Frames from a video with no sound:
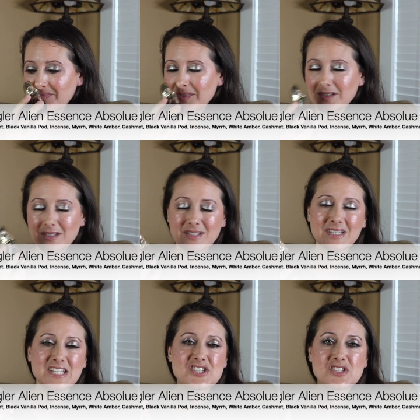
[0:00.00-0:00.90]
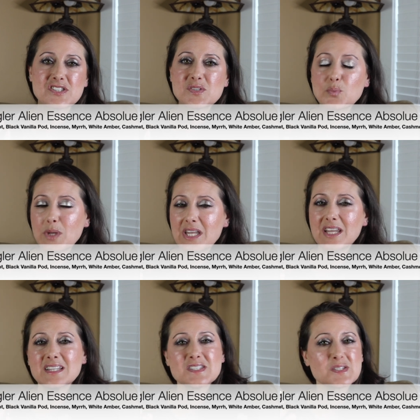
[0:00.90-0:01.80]
ugh, it's just sweet
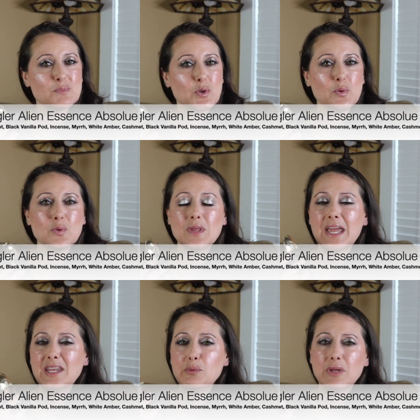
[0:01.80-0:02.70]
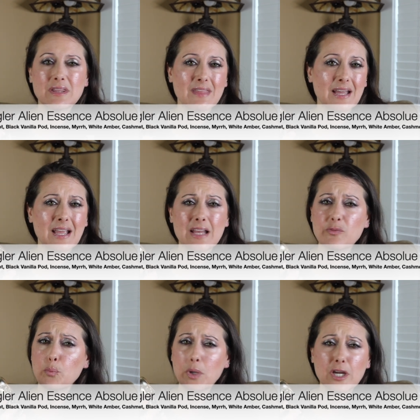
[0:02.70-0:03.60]
and smooth and you get that kind
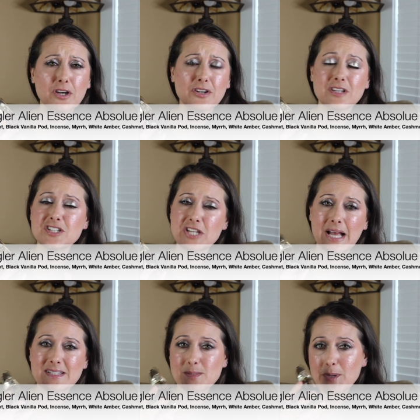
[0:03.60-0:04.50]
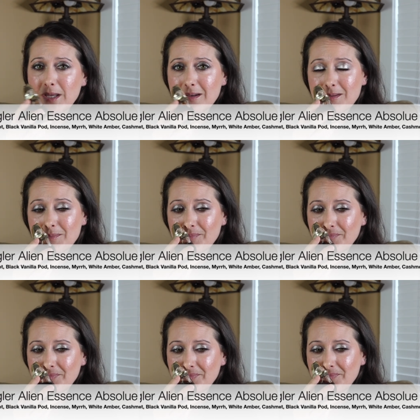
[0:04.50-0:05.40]
of weird jasmine
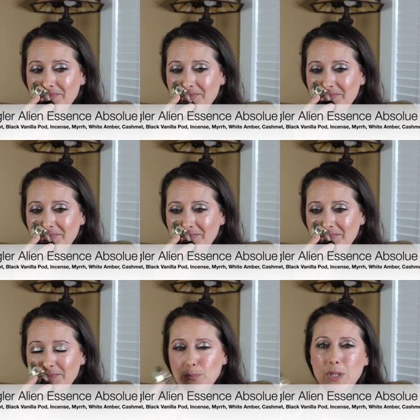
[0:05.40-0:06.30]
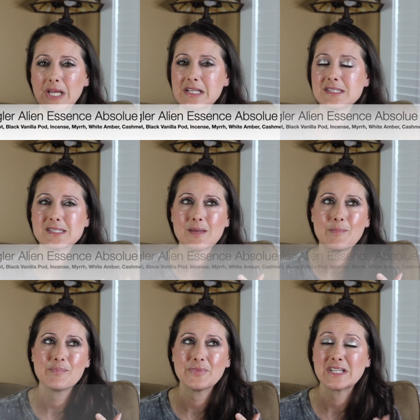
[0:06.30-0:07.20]
because
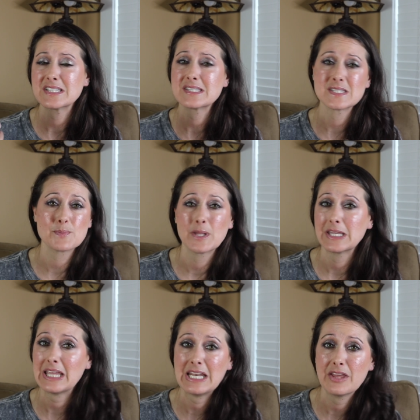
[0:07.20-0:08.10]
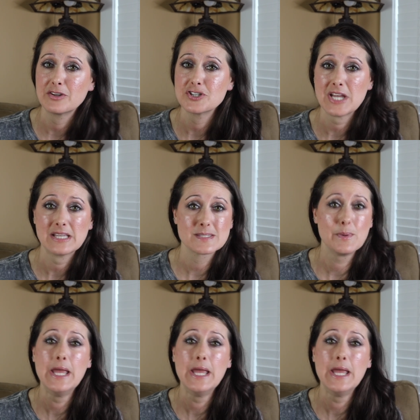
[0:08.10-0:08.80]
it doesn't smell like any other jasmine